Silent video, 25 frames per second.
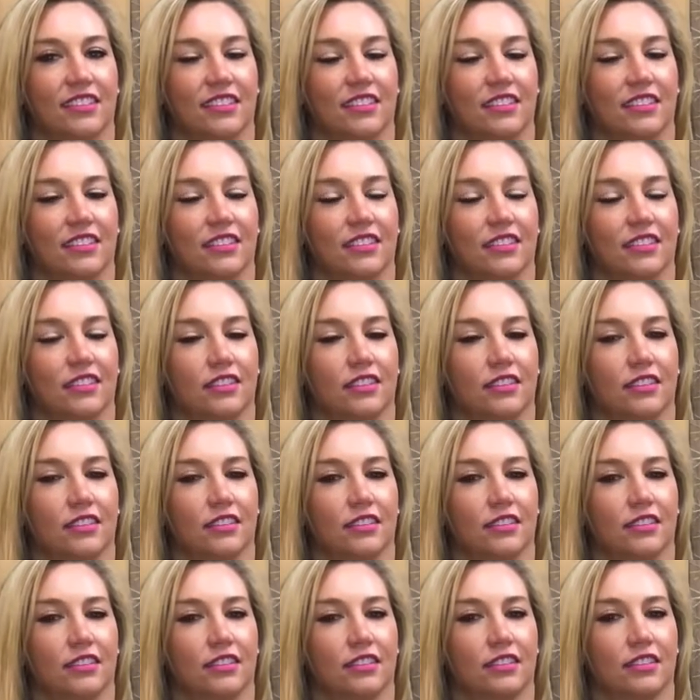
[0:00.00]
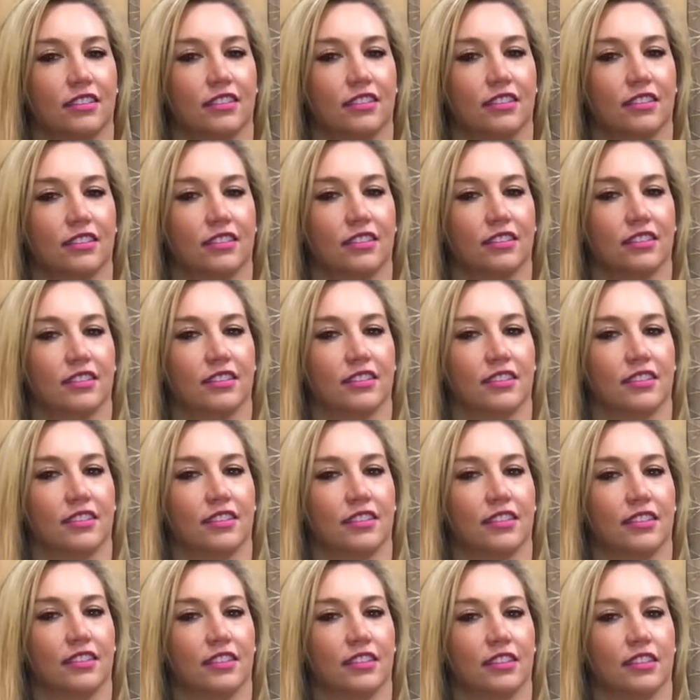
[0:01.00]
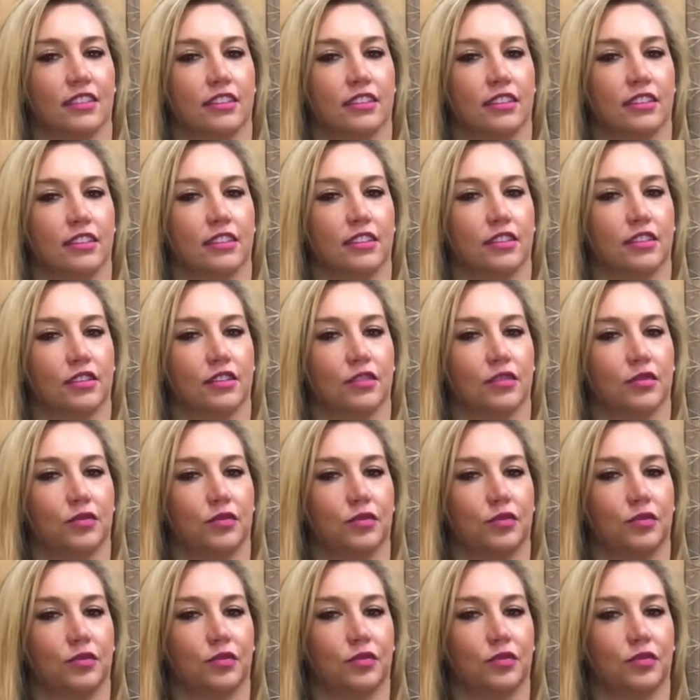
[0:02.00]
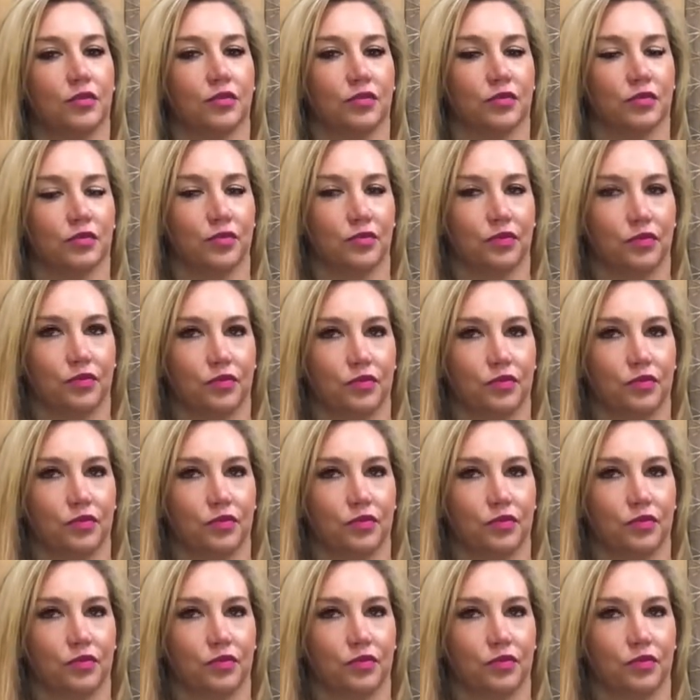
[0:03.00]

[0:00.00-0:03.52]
[no speech]